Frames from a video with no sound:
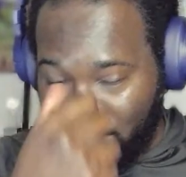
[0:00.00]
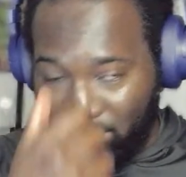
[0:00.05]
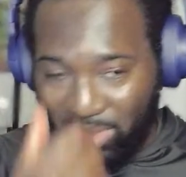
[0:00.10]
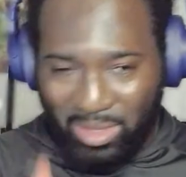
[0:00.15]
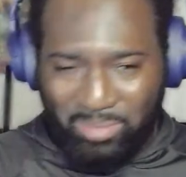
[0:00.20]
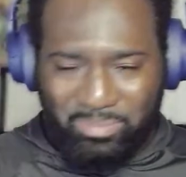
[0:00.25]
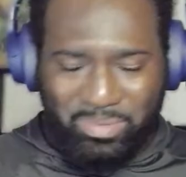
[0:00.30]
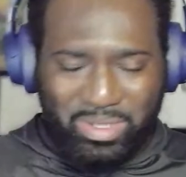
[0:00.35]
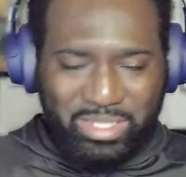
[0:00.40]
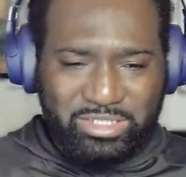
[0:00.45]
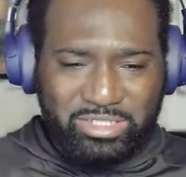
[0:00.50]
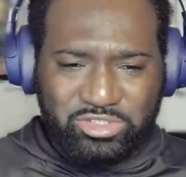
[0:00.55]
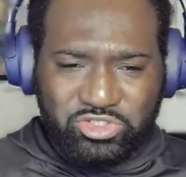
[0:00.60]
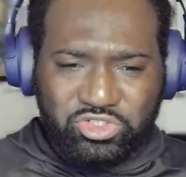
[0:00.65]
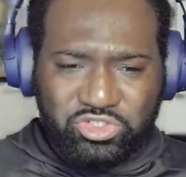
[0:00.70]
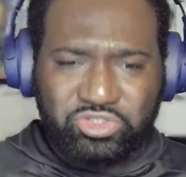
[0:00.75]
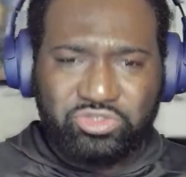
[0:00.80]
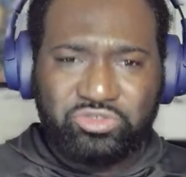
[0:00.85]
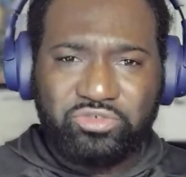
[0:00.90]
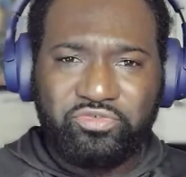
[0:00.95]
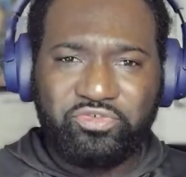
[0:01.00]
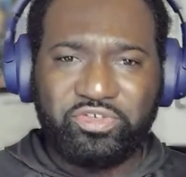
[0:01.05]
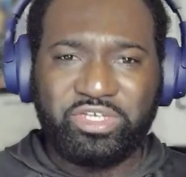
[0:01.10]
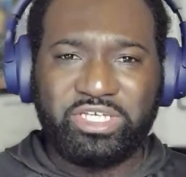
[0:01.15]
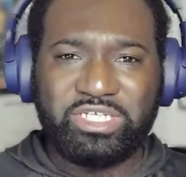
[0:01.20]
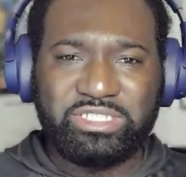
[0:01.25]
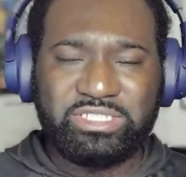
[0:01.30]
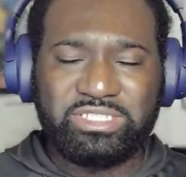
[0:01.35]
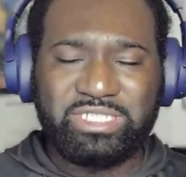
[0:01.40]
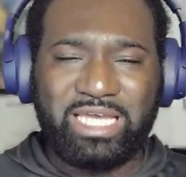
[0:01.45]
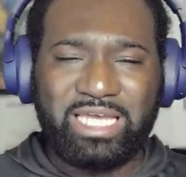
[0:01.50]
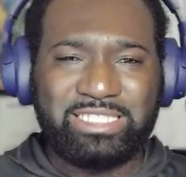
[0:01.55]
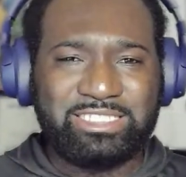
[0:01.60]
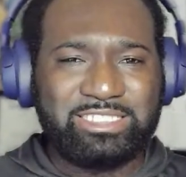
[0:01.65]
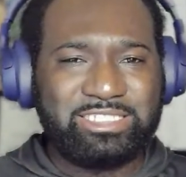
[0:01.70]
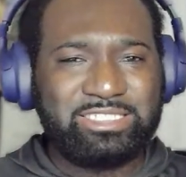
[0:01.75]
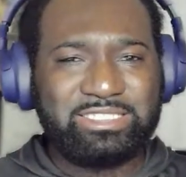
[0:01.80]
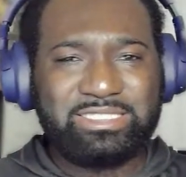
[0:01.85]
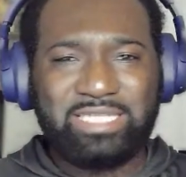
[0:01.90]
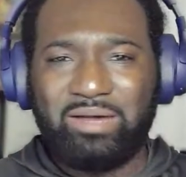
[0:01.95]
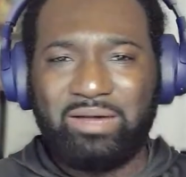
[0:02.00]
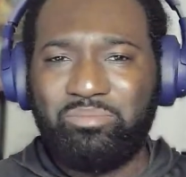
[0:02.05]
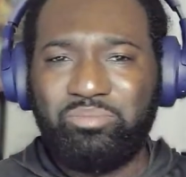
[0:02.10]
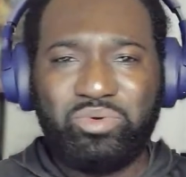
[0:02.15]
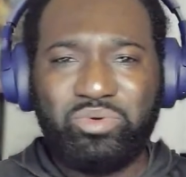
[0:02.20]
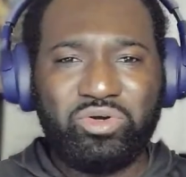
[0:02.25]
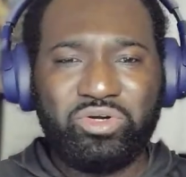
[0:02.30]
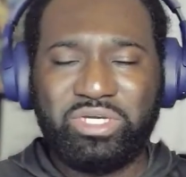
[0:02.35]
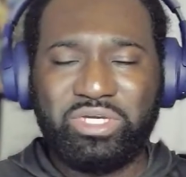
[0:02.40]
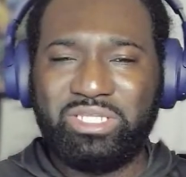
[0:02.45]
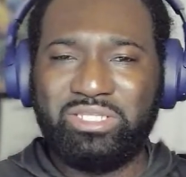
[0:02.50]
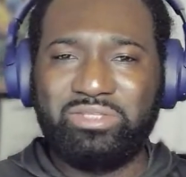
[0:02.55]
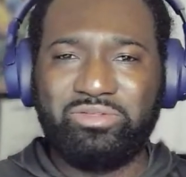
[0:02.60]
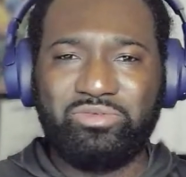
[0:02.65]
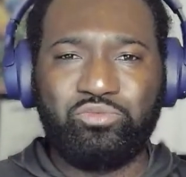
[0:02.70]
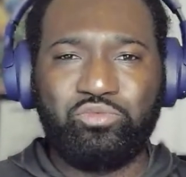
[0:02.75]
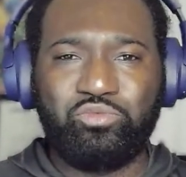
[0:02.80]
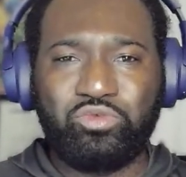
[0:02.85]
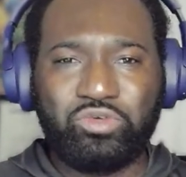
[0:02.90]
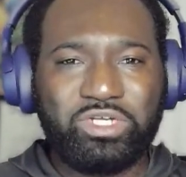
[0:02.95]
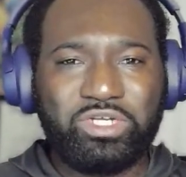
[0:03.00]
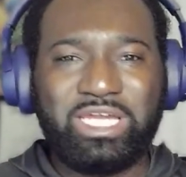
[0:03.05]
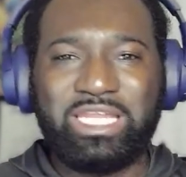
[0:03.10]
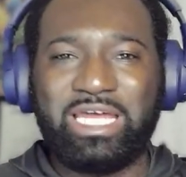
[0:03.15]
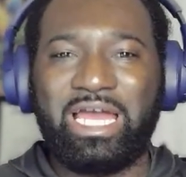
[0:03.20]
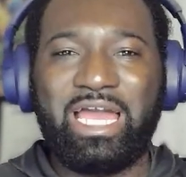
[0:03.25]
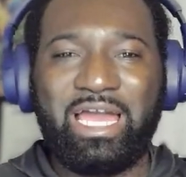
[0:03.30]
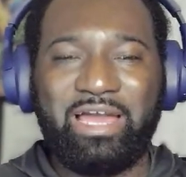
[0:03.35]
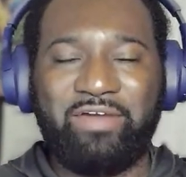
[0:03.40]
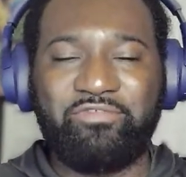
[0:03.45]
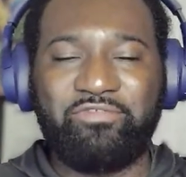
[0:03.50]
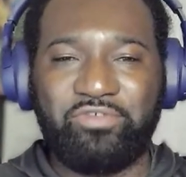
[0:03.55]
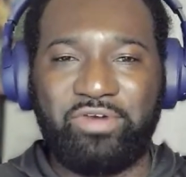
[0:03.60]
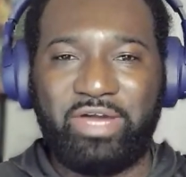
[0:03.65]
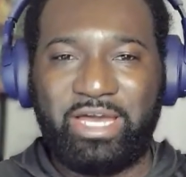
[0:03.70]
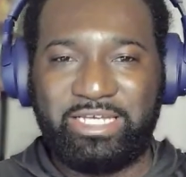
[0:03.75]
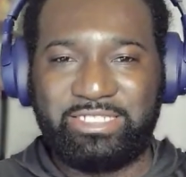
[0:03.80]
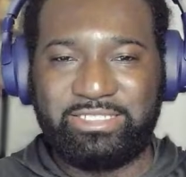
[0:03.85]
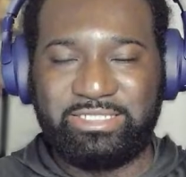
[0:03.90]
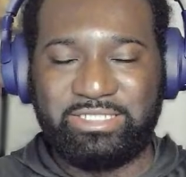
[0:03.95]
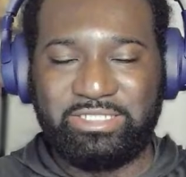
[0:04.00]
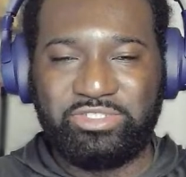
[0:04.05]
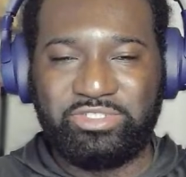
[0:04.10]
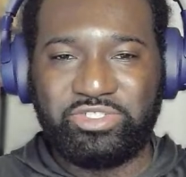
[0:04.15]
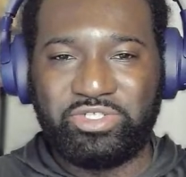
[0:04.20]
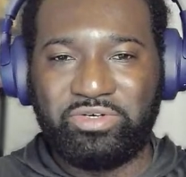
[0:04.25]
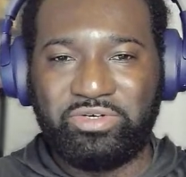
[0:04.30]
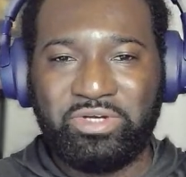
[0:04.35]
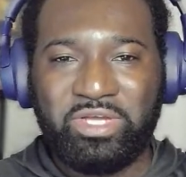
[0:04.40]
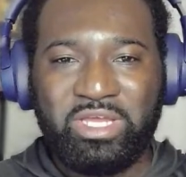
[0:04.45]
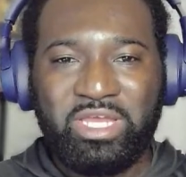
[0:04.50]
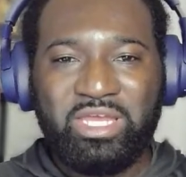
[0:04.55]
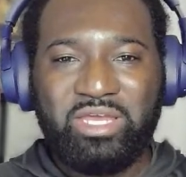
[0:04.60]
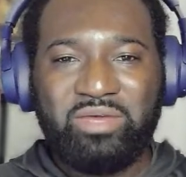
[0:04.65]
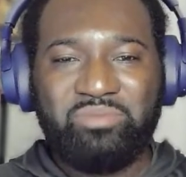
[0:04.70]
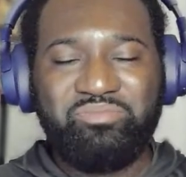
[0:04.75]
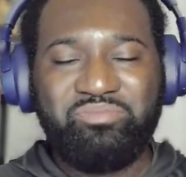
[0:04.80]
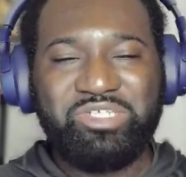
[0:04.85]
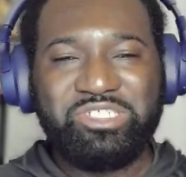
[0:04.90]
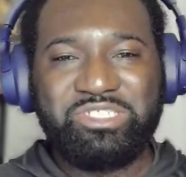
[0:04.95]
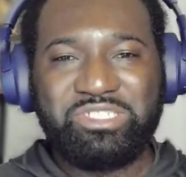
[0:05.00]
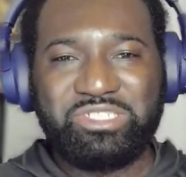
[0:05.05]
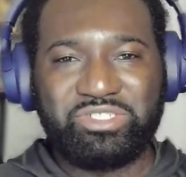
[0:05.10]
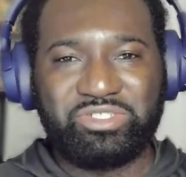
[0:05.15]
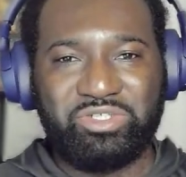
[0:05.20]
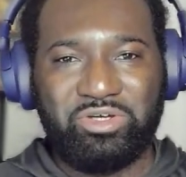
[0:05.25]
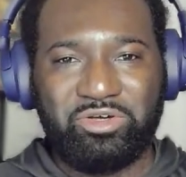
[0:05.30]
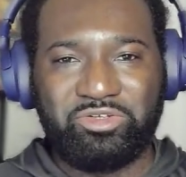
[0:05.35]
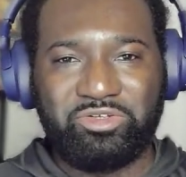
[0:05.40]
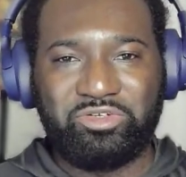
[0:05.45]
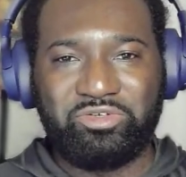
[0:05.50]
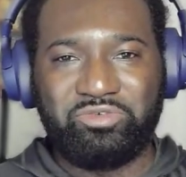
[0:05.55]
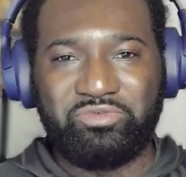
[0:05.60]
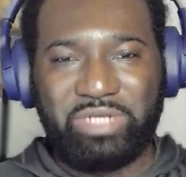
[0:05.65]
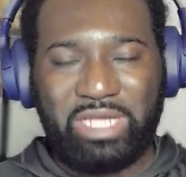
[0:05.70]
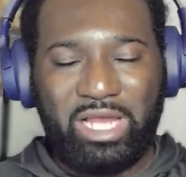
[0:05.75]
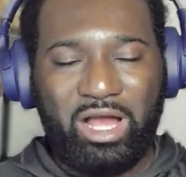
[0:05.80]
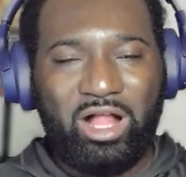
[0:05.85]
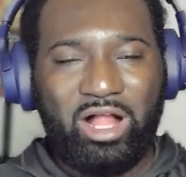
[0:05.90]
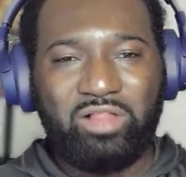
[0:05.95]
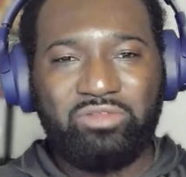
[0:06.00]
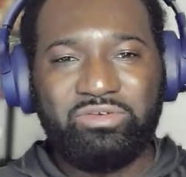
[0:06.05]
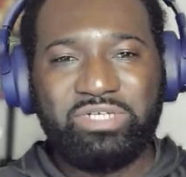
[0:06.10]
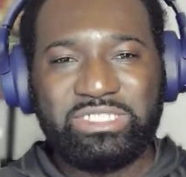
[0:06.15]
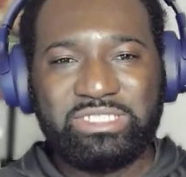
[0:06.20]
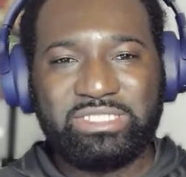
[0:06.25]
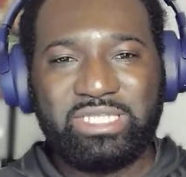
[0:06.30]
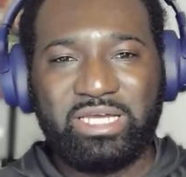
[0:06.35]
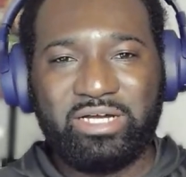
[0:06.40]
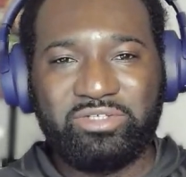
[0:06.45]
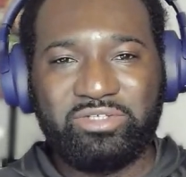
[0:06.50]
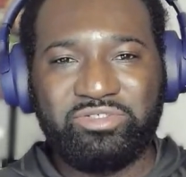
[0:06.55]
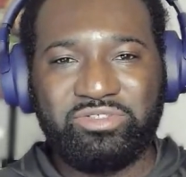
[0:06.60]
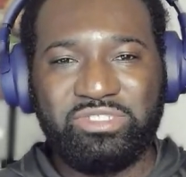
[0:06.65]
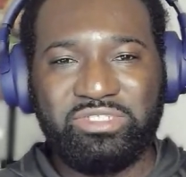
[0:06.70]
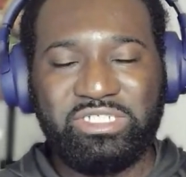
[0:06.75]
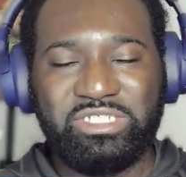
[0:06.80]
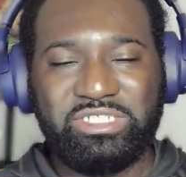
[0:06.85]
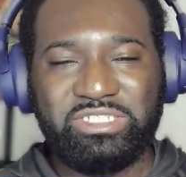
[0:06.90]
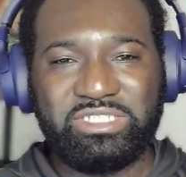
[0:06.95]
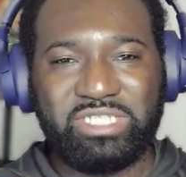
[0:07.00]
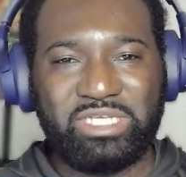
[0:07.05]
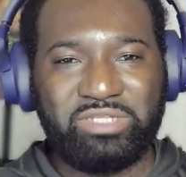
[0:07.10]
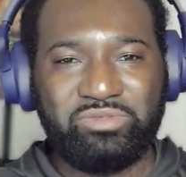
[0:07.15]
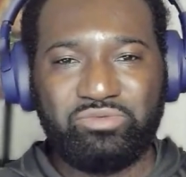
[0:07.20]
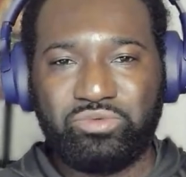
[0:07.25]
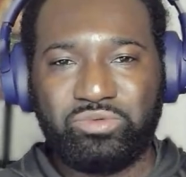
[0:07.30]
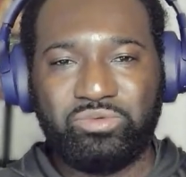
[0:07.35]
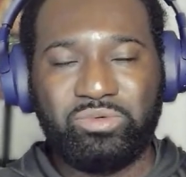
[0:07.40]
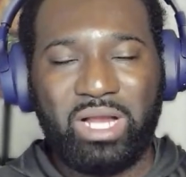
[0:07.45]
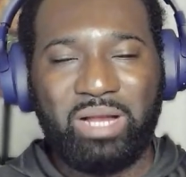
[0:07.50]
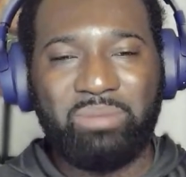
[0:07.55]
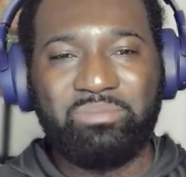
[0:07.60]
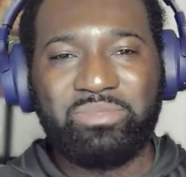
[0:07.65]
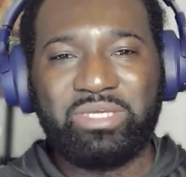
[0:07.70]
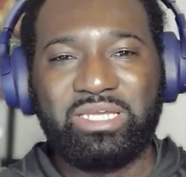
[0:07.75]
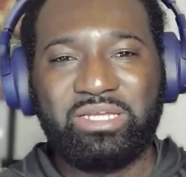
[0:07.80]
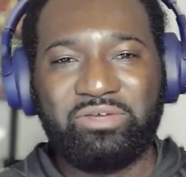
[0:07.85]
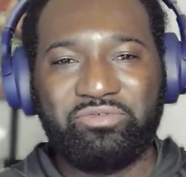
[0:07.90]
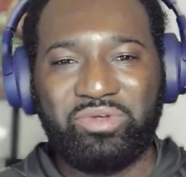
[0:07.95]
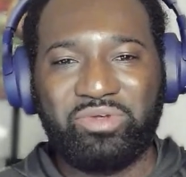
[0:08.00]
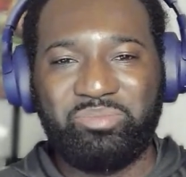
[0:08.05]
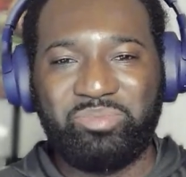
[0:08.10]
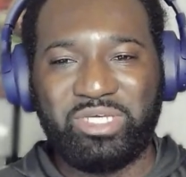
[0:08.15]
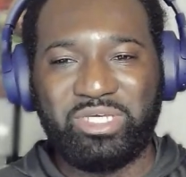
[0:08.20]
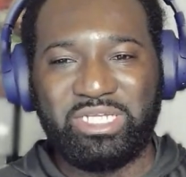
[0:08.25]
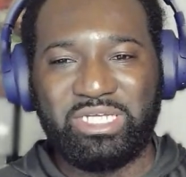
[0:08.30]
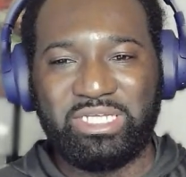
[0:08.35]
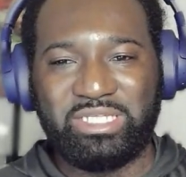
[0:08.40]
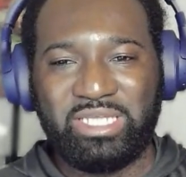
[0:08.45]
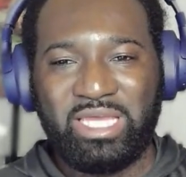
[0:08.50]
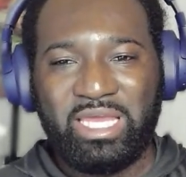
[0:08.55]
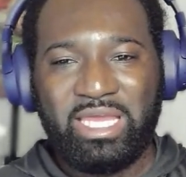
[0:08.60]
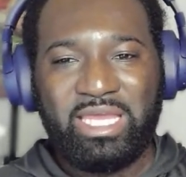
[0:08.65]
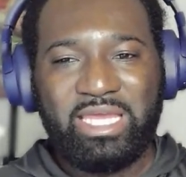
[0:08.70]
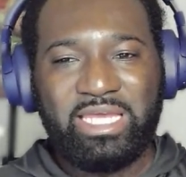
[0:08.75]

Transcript: But the truth is, at some point we're gonna have to exit. So business owner, we always tell you this, and I'm gonna repeat it.